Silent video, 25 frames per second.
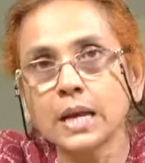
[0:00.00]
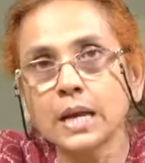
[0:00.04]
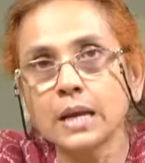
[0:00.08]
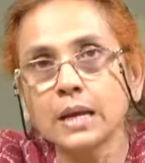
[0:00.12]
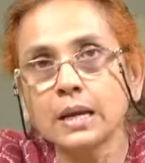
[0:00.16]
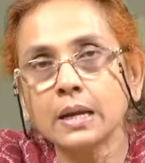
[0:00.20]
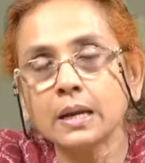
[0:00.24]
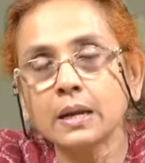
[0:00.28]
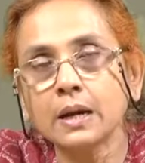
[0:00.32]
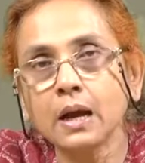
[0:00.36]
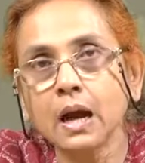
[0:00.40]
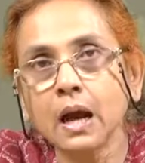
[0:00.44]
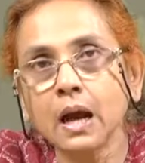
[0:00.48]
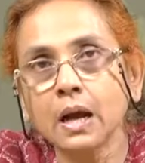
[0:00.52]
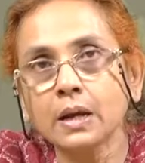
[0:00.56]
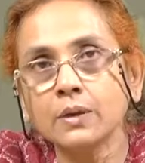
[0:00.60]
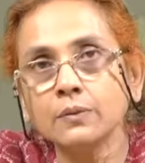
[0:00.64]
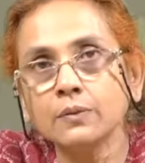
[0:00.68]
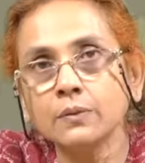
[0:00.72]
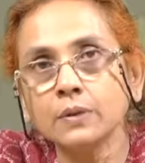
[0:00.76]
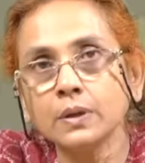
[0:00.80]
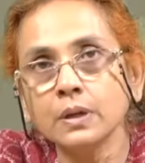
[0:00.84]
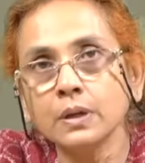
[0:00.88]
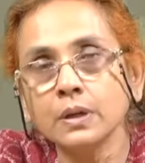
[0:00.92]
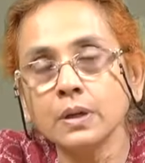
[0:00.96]
And uh, I
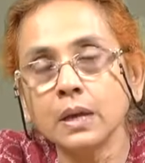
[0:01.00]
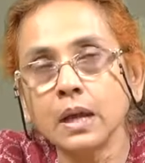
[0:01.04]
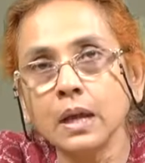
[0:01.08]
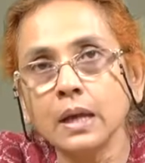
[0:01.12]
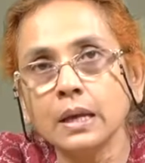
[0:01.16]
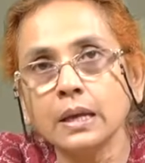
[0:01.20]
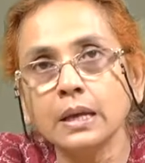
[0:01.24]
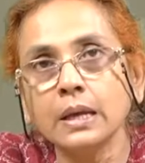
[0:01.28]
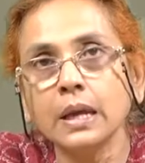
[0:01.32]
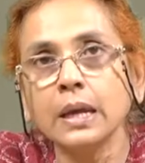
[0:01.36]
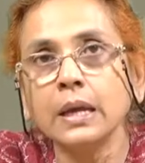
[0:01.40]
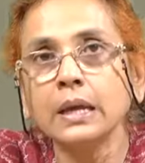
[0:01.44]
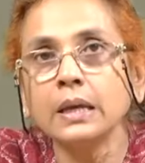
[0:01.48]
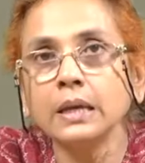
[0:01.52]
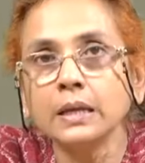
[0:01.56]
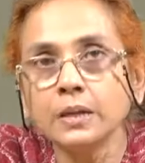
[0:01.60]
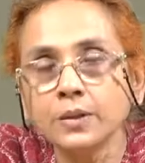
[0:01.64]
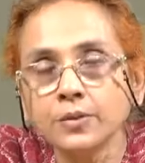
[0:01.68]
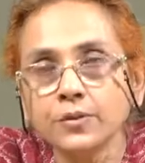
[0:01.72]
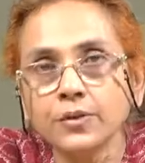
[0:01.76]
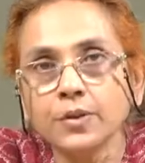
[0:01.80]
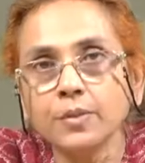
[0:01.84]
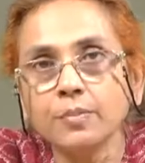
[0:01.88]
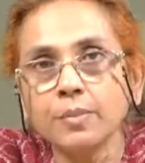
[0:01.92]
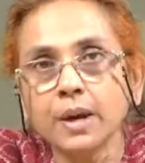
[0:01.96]
will
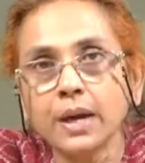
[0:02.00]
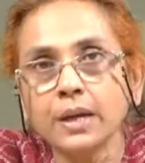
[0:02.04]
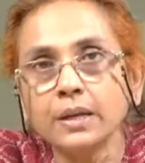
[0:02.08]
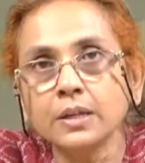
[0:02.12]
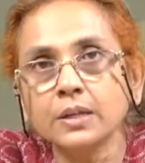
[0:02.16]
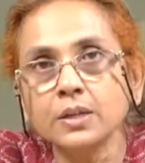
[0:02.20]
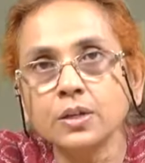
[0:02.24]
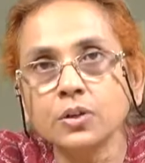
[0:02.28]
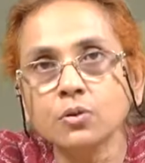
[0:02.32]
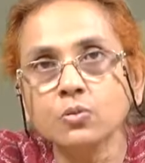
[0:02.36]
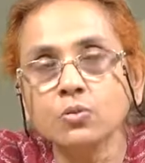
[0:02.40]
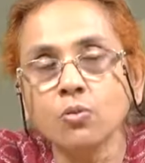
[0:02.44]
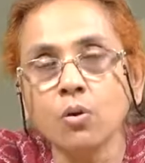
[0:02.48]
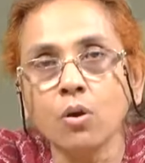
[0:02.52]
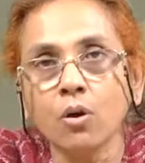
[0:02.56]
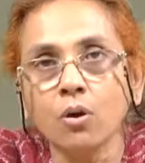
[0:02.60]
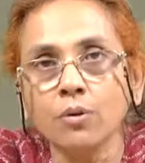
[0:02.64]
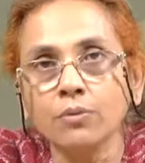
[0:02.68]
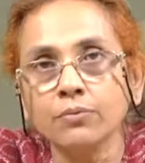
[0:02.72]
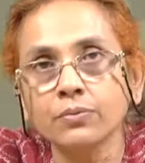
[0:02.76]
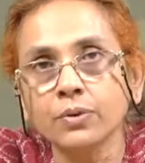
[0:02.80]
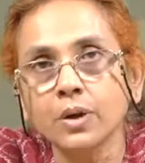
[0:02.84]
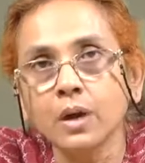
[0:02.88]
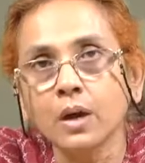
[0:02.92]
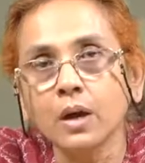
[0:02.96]
again remind you
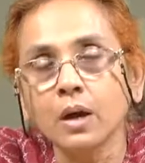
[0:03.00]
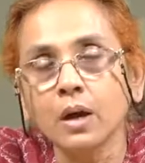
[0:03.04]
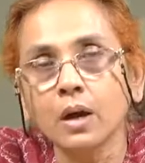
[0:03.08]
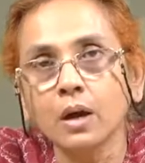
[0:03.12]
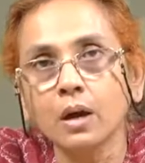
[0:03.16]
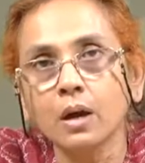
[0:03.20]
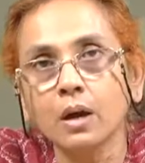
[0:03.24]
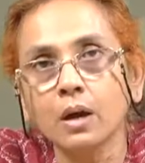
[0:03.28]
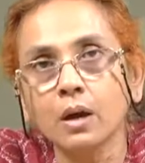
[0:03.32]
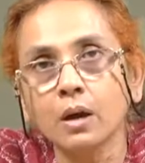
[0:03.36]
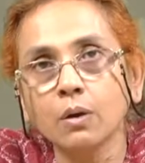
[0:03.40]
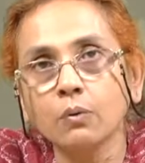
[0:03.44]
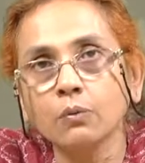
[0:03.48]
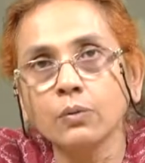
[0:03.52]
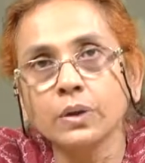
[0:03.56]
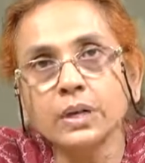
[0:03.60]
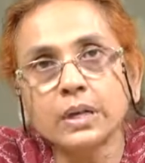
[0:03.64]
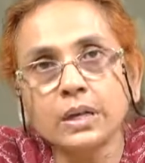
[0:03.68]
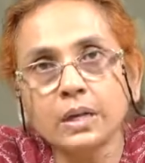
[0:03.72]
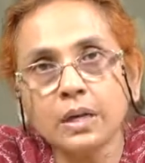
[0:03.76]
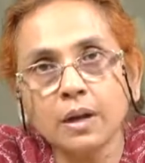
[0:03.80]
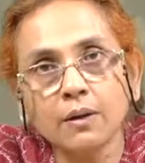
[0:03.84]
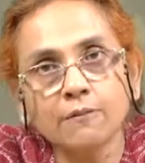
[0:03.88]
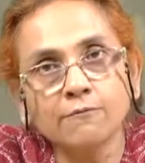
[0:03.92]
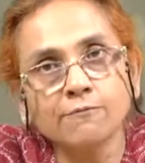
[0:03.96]
of uh,
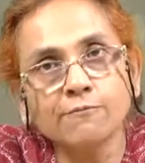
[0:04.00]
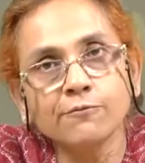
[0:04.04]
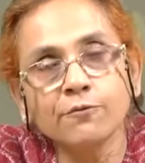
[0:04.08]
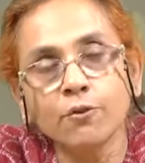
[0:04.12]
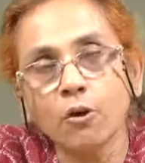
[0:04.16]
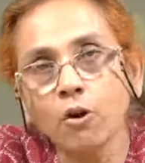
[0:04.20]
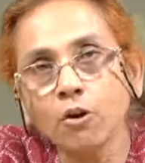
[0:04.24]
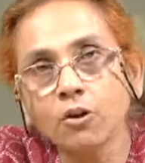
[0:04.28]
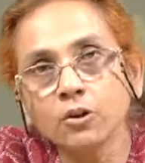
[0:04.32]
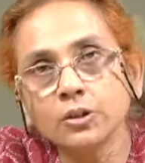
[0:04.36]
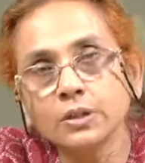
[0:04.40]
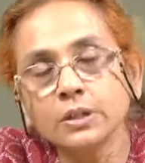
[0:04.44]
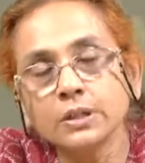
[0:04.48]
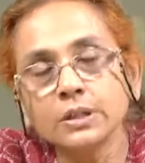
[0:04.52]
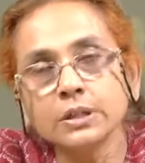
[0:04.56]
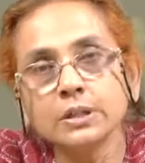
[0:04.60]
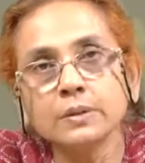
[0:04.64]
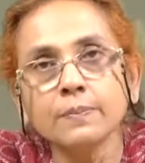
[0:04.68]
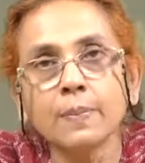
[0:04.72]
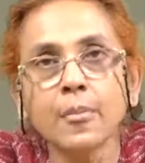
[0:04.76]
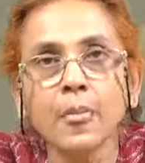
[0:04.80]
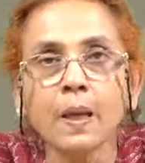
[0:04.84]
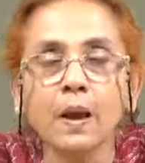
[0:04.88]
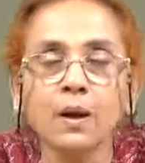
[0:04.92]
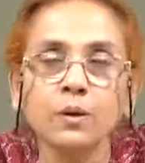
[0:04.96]
William
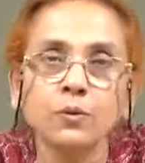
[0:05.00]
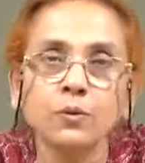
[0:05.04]
Faulkner,